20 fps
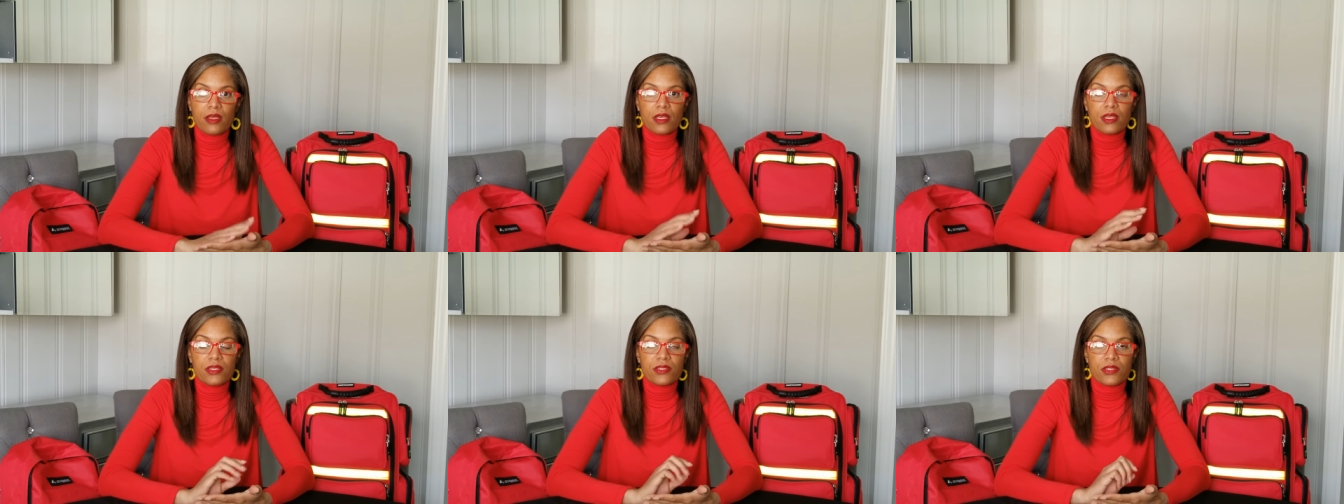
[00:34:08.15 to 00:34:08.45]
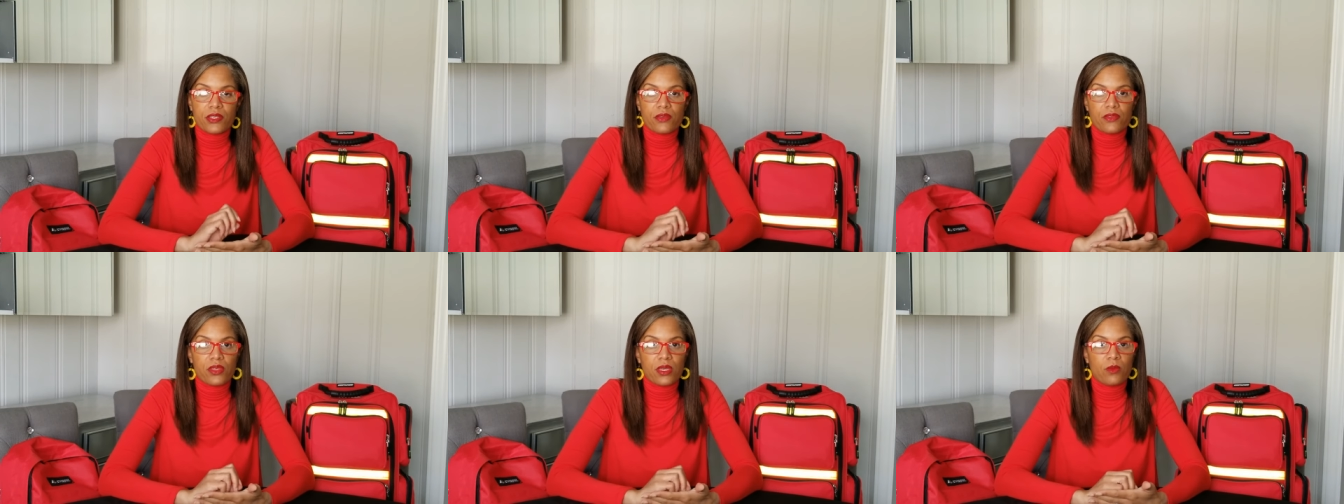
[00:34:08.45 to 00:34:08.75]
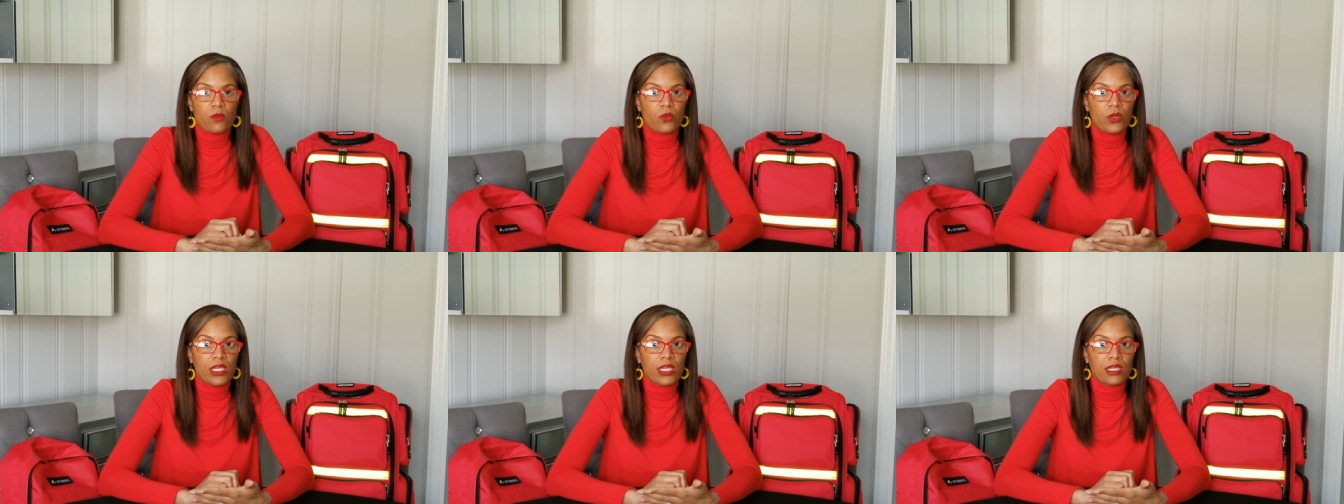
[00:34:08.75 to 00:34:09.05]
so
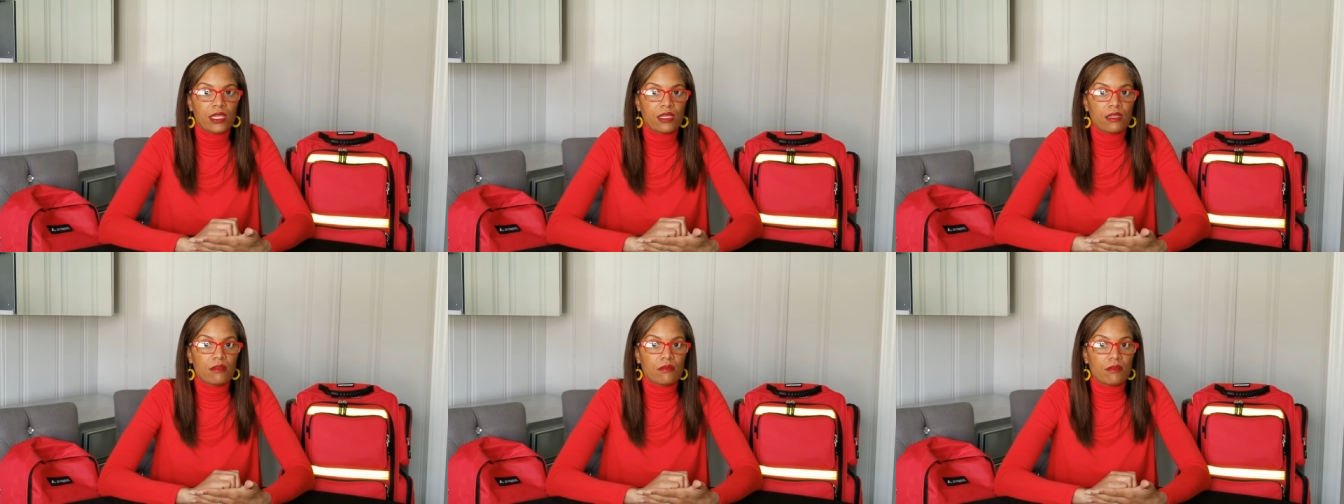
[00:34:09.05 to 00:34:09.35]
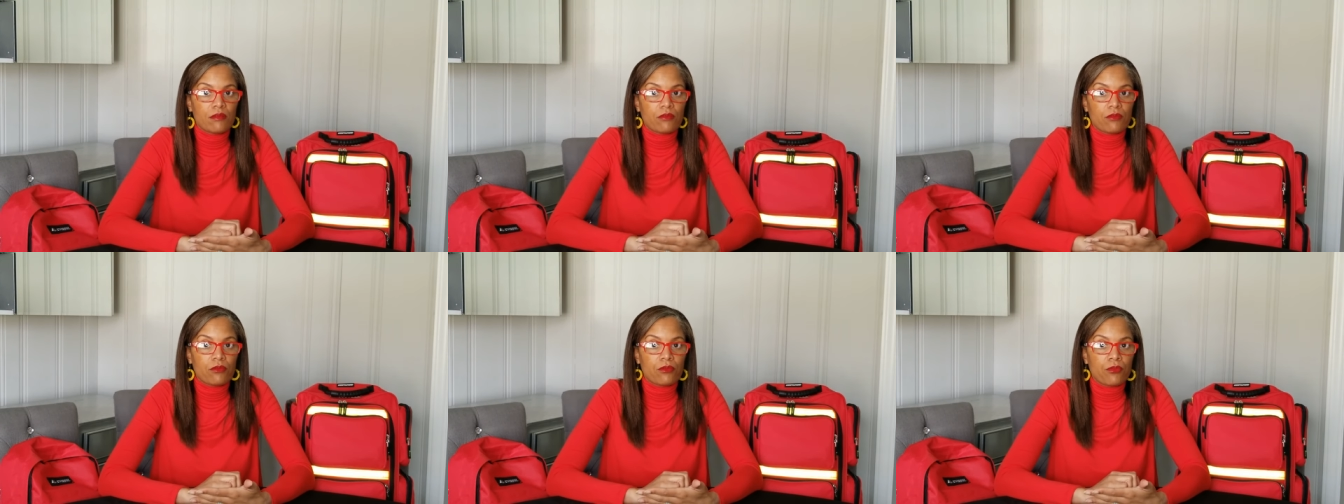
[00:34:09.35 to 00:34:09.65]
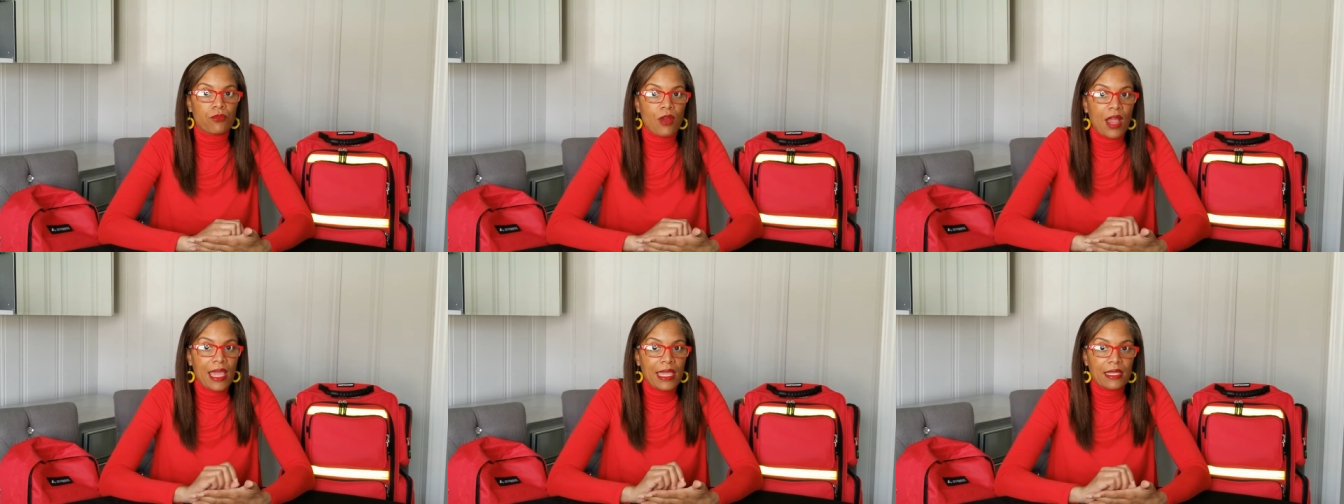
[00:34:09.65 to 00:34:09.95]
that we can
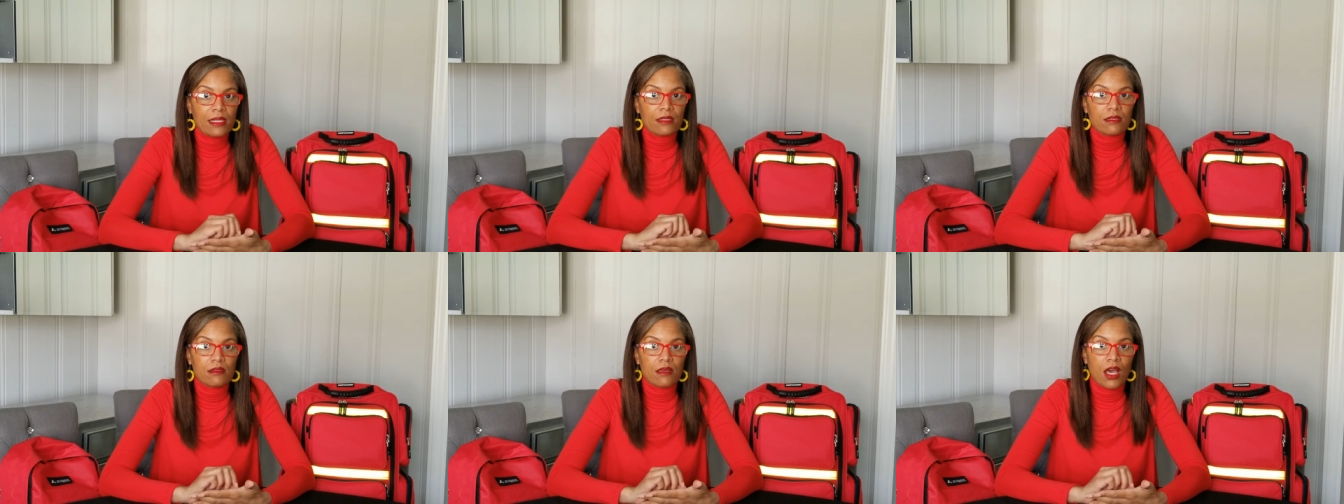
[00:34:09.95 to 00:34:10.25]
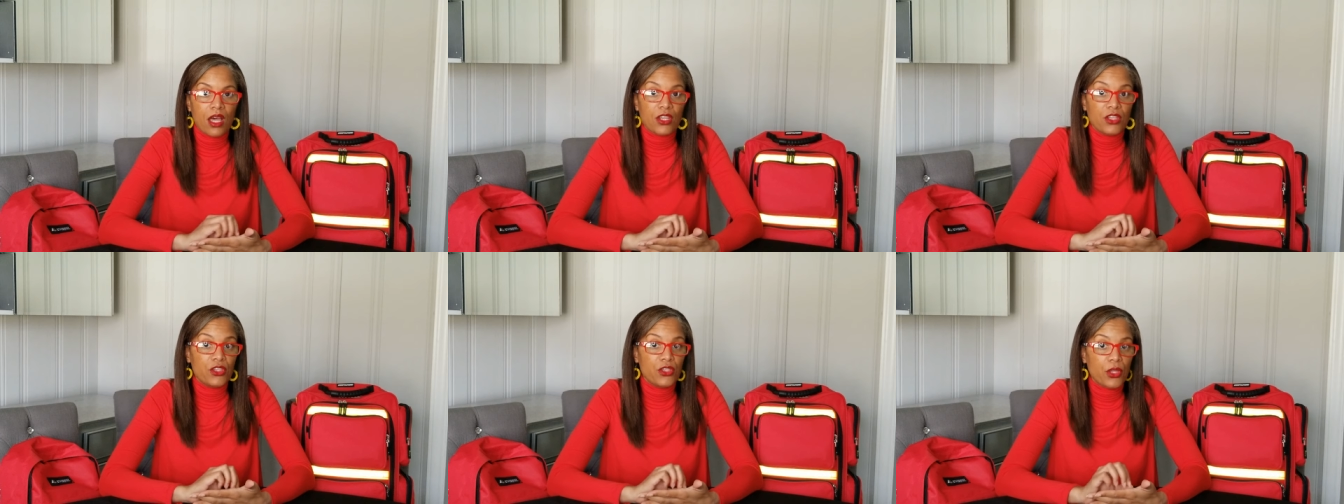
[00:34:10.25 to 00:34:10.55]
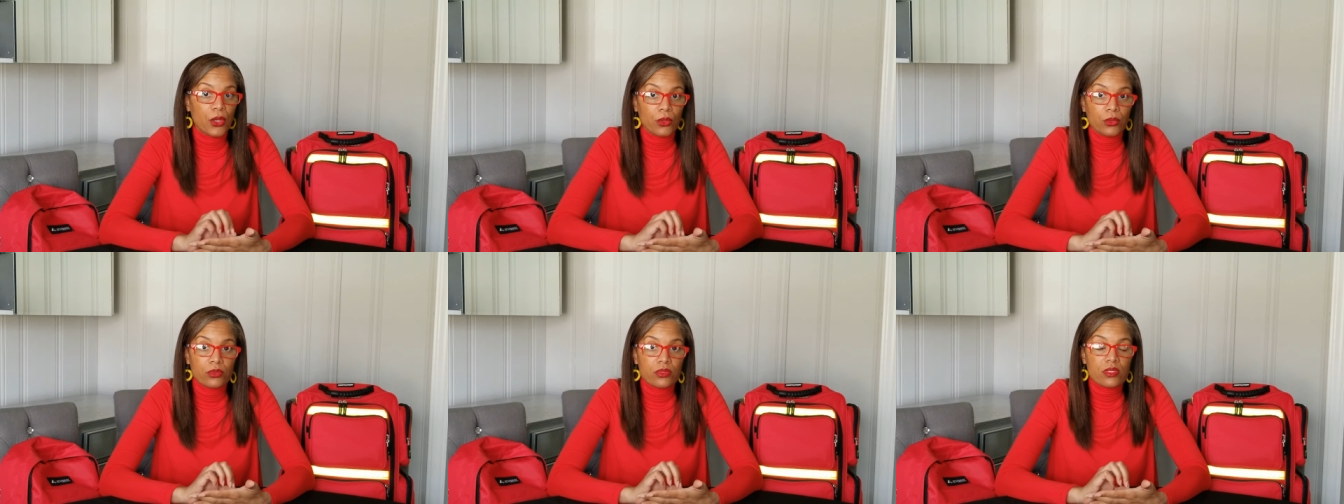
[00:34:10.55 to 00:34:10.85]
write a
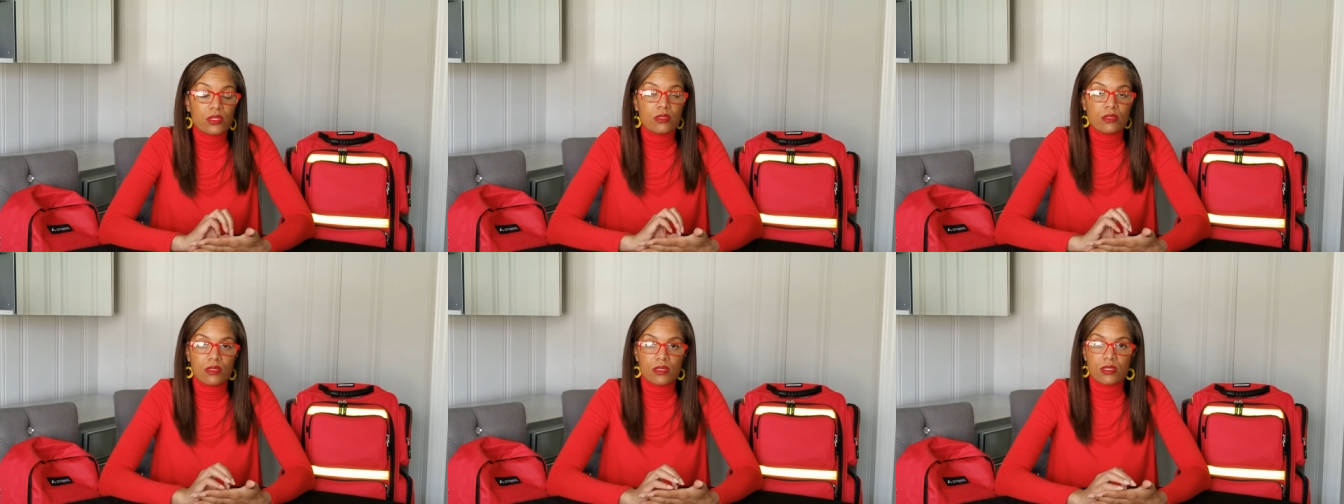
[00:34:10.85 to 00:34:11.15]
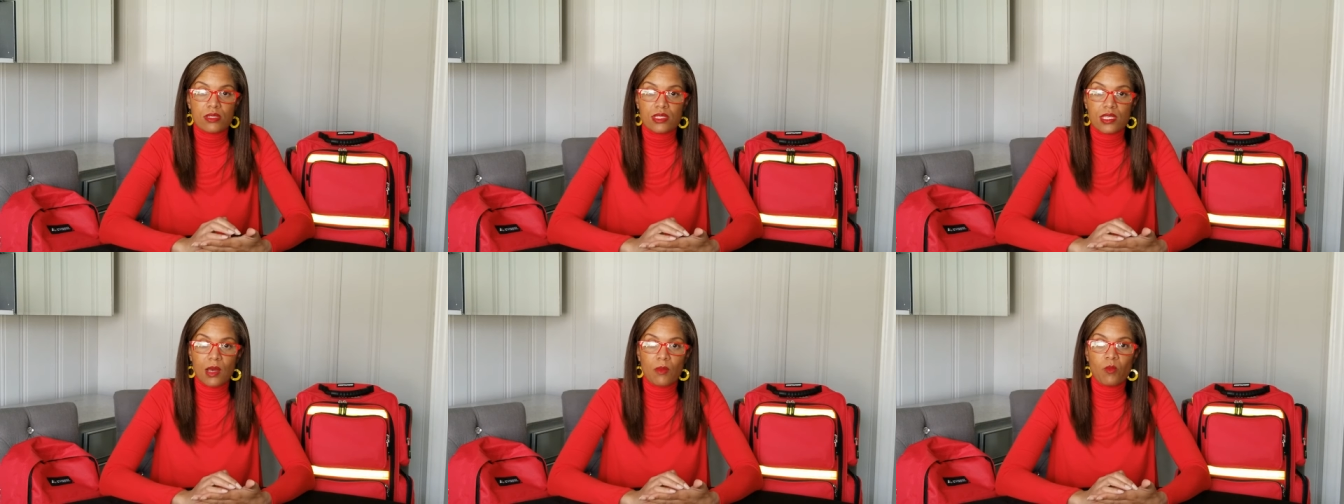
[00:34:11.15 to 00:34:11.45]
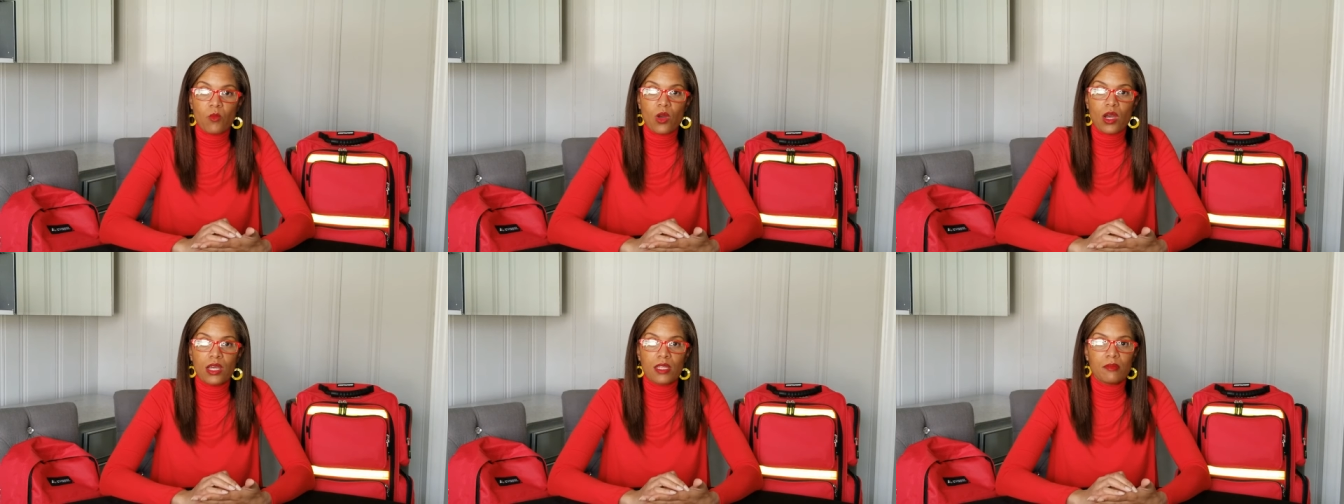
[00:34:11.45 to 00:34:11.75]
note to
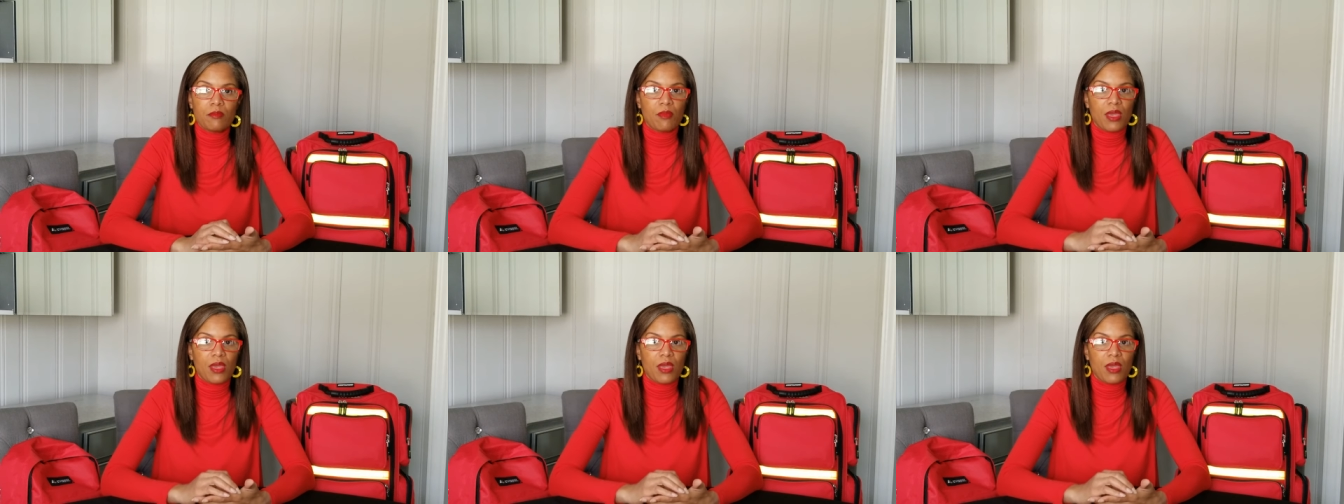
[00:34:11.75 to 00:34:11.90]
someone.